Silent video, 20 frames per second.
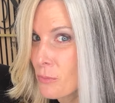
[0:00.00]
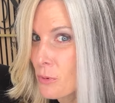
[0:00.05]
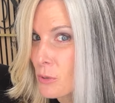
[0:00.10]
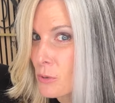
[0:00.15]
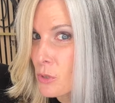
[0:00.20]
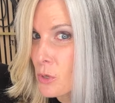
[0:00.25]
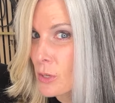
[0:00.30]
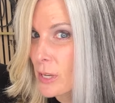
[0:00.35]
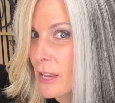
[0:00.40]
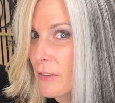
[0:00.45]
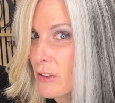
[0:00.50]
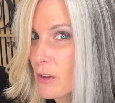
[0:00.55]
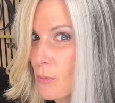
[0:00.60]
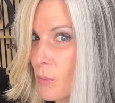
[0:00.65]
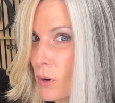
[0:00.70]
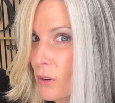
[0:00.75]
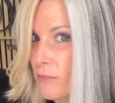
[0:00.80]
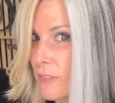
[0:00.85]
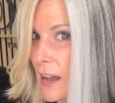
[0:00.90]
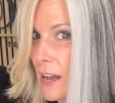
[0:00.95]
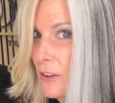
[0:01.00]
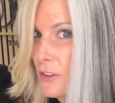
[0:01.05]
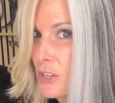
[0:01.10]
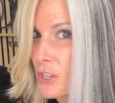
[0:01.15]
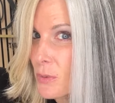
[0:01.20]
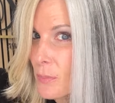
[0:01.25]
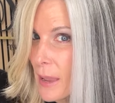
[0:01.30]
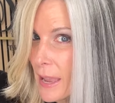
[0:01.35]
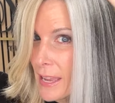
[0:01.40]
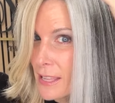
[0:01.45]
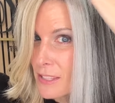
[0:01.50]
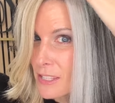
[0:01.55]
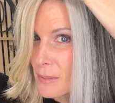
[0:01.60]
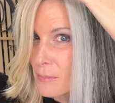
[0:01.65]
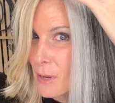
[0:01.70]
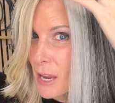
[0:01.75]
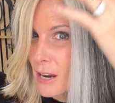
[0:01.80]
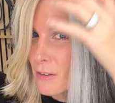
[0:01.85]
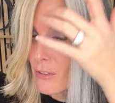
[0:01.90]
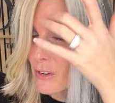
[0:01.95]
which would give you more volume and
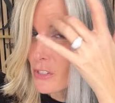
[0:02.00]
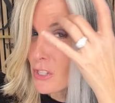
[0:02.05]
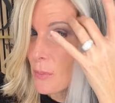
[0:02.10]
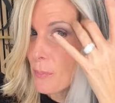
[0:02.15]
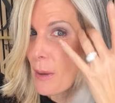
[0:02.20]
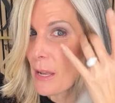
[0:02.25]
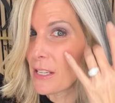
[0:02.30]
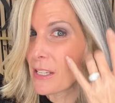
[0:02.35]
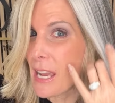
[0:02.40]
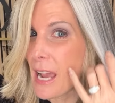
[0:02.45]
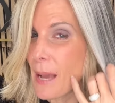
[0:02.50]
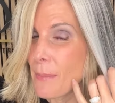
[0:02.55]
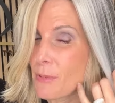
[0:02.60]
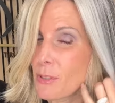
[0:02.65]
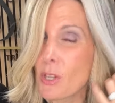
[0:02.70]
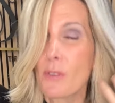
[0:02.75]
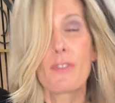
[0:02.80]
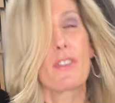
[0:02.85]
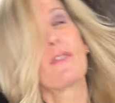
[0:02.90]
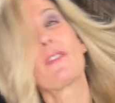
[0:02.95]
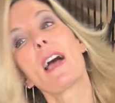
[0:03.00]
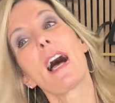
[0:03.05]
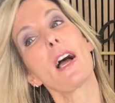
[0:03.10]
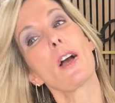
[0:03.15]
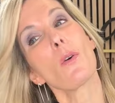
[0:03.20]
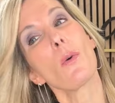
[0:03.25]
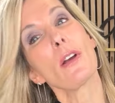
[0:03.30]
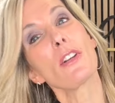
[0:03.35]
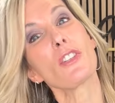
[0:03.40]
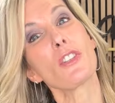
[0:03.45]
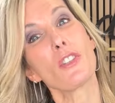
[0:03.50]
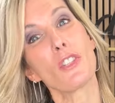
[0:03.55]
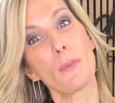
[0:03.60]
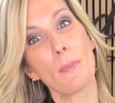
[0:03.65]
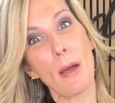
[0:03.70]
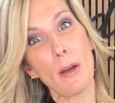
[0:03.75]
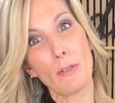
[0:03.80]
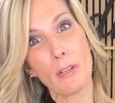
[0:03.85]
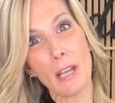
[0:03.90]
some coverage up on top. So if you've got questions about